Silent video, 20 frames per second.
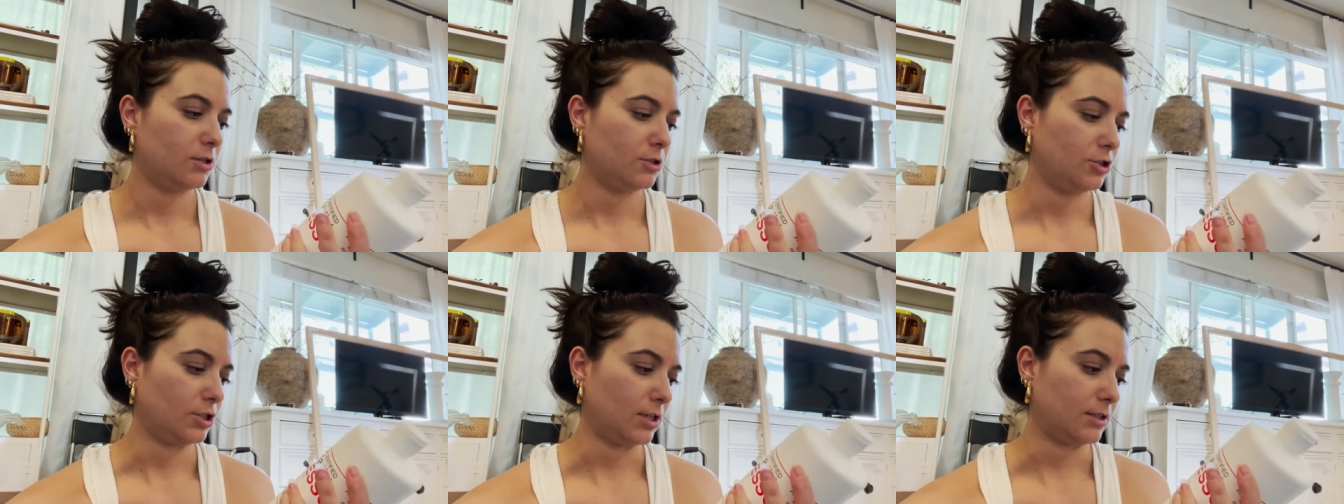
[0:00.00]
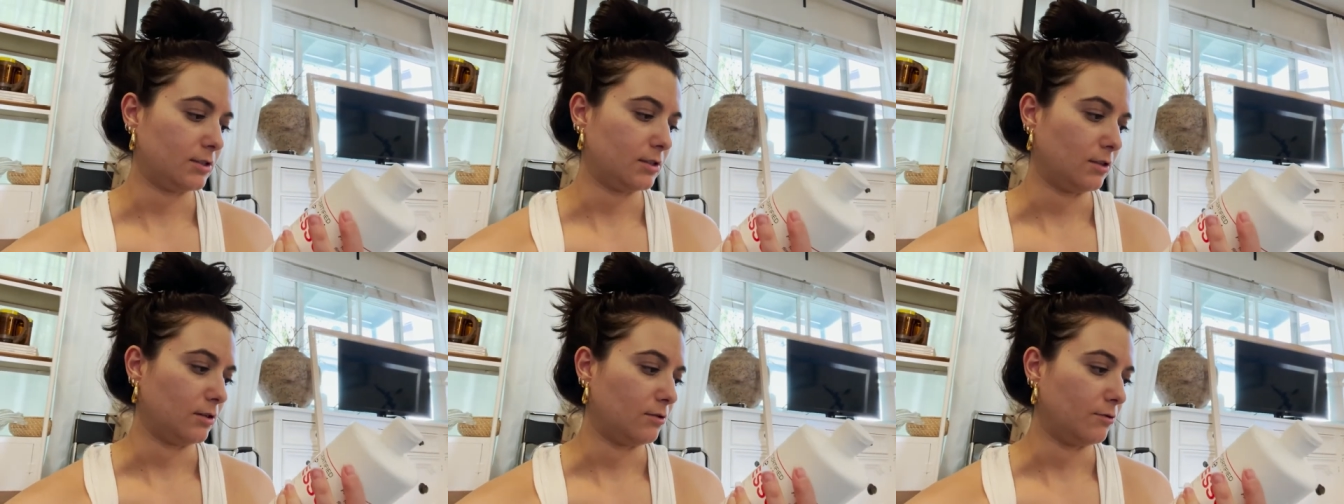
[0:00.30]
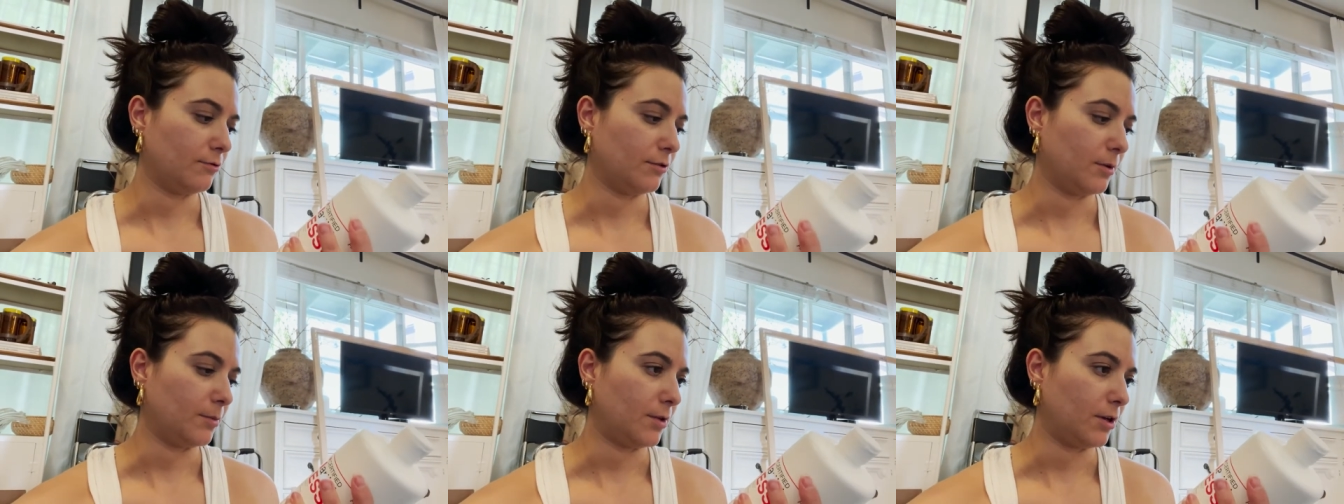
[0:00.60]
gesso
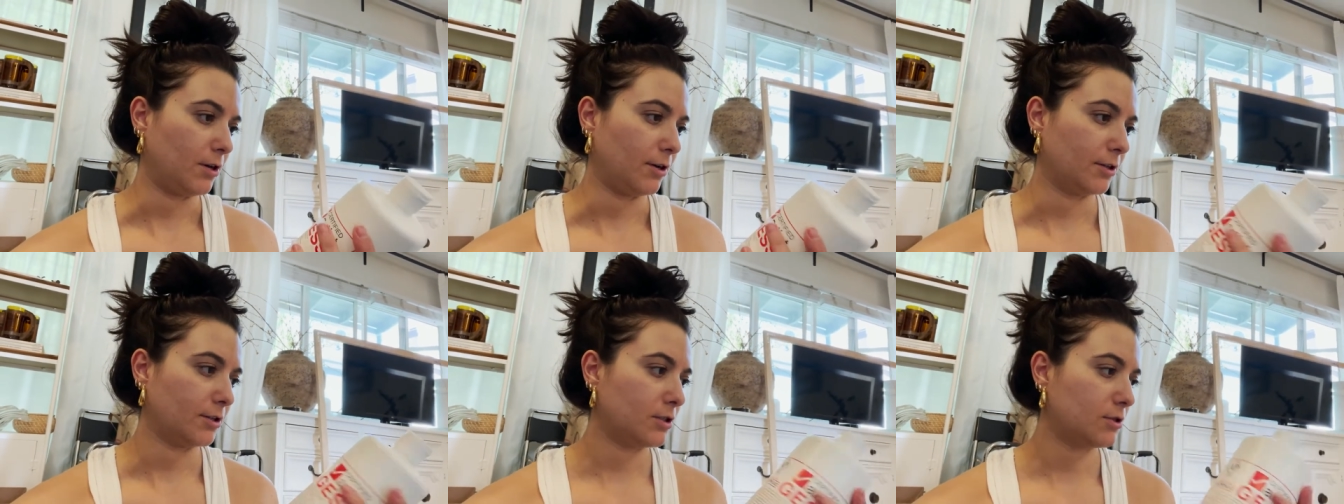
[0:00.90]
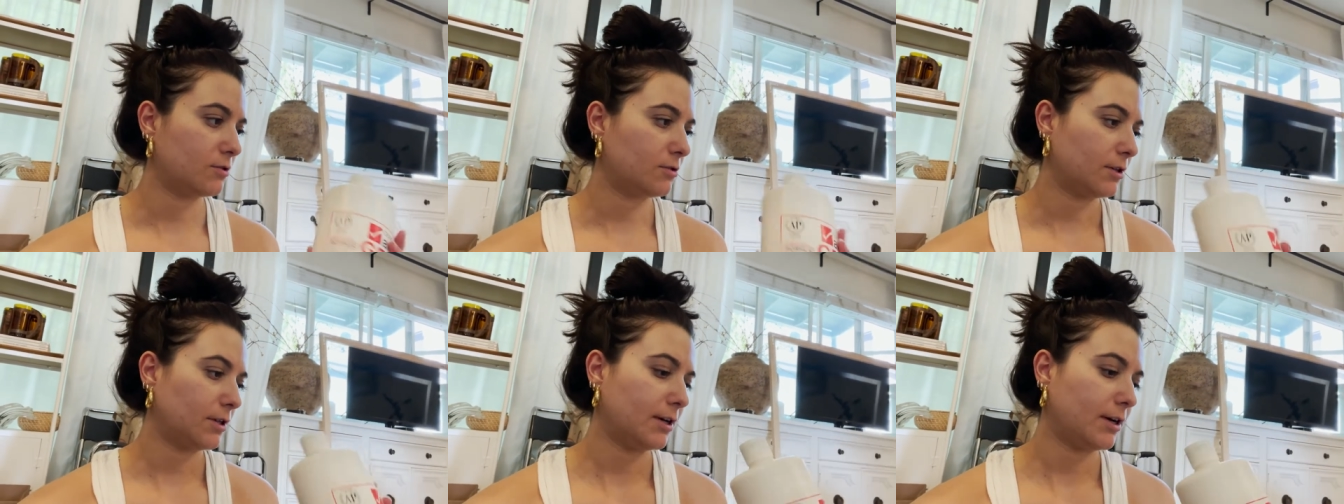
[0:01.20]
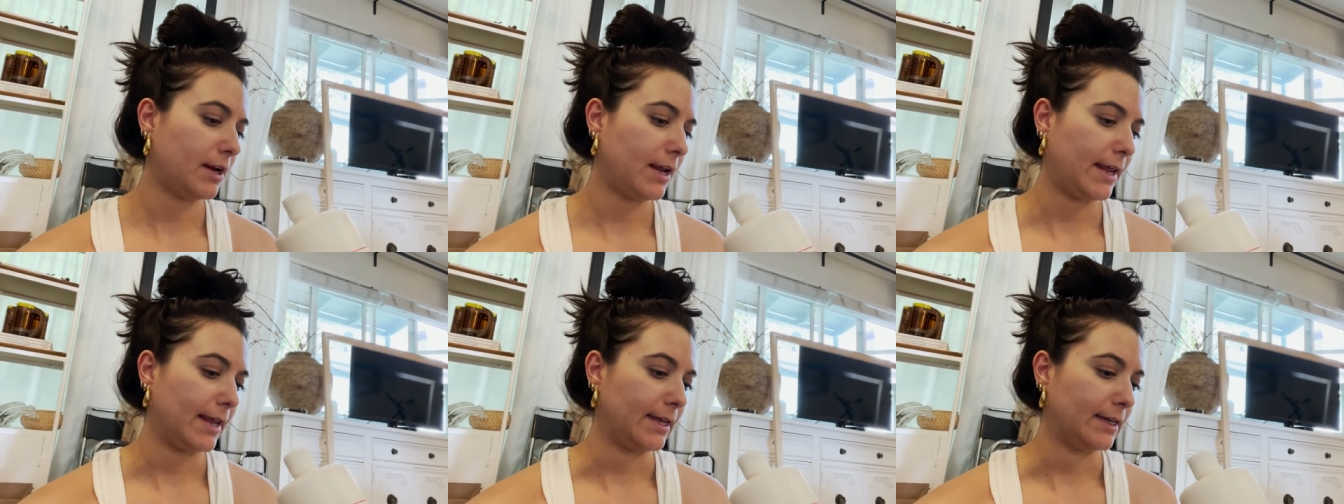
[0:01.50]
from the art
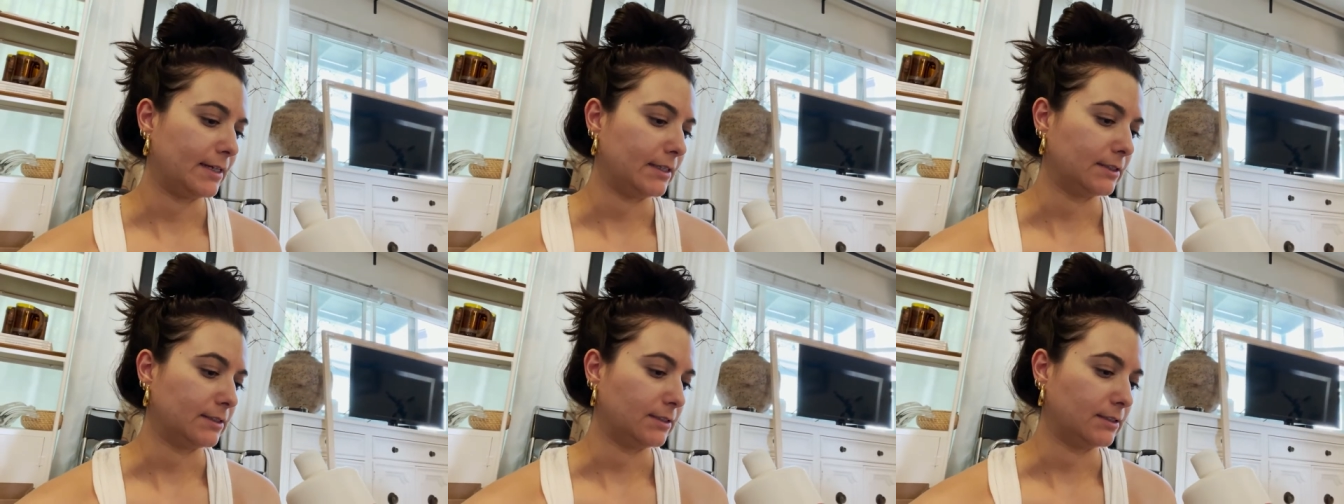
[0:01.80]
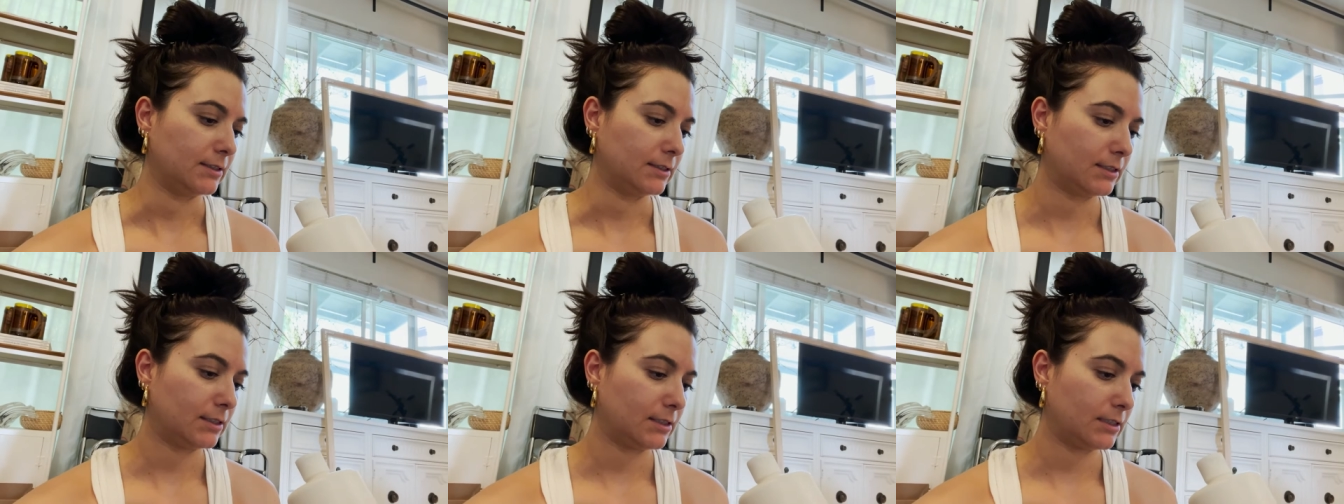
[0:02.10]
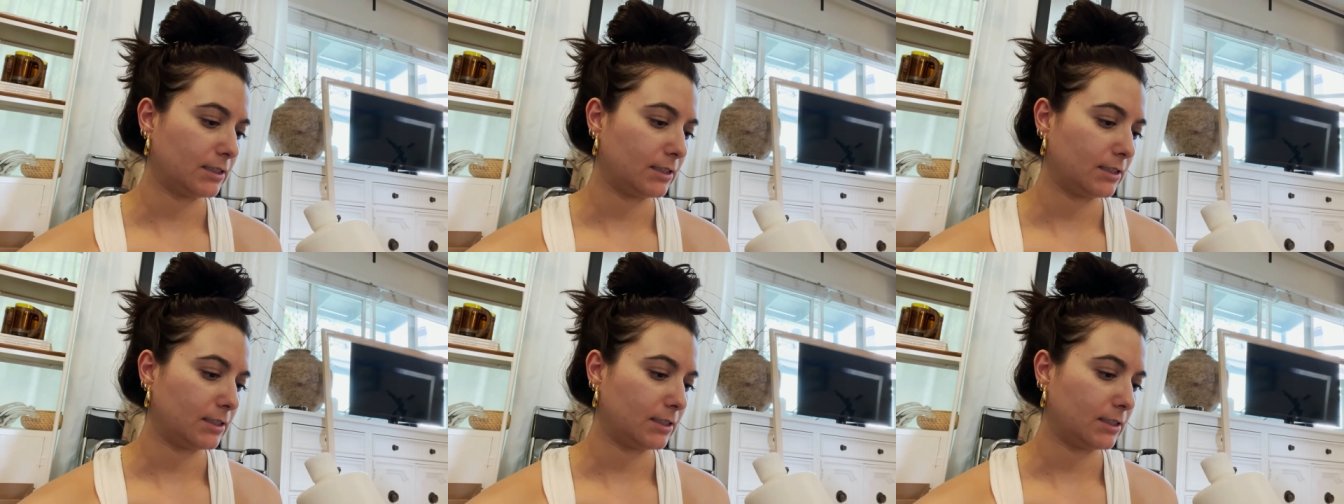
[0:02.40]
store and